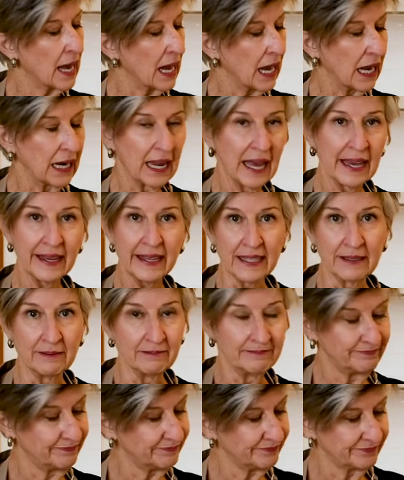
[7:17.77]
I like it.
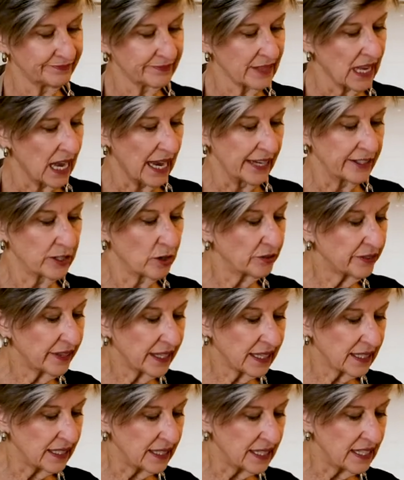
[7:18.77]
I don't
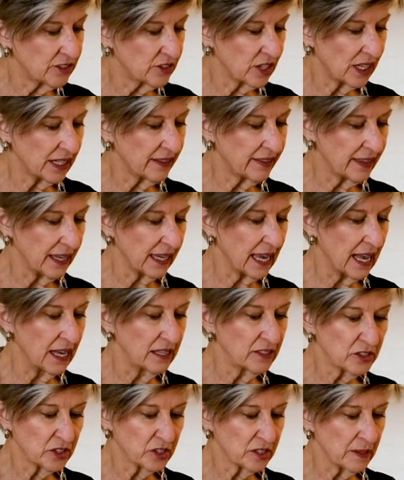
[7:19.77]
think it needs anything
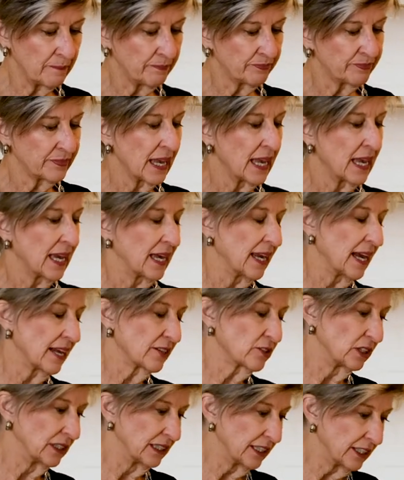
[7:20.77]
else. It
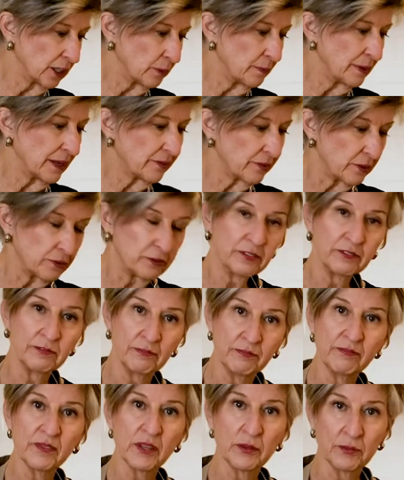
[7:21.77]
has a little bit of a
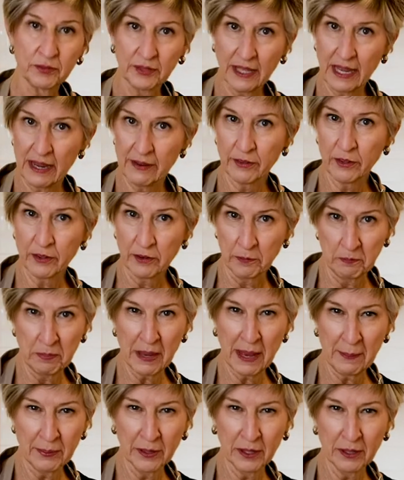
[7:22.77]
flavor of
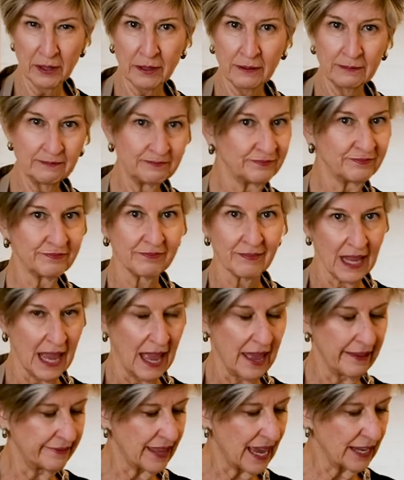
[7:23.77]
pepper,
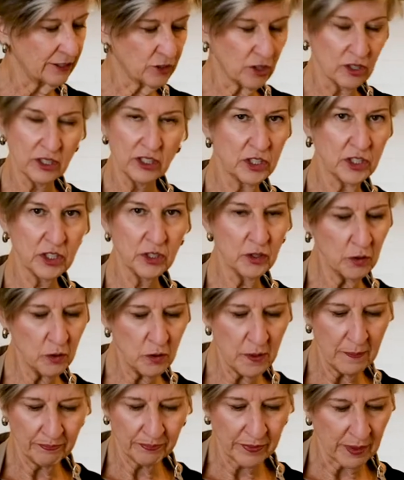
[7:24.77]
and that's good too,
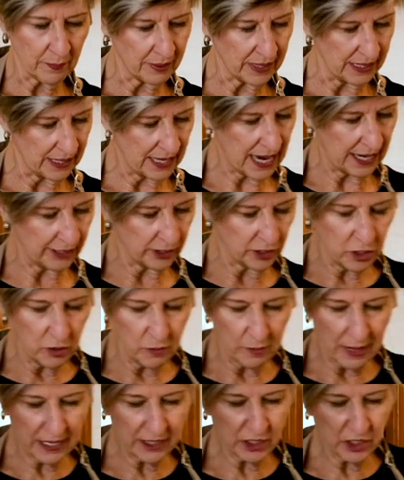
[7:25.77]
but not too
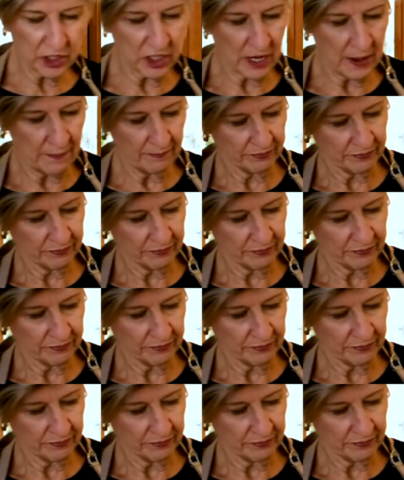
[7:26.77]
much.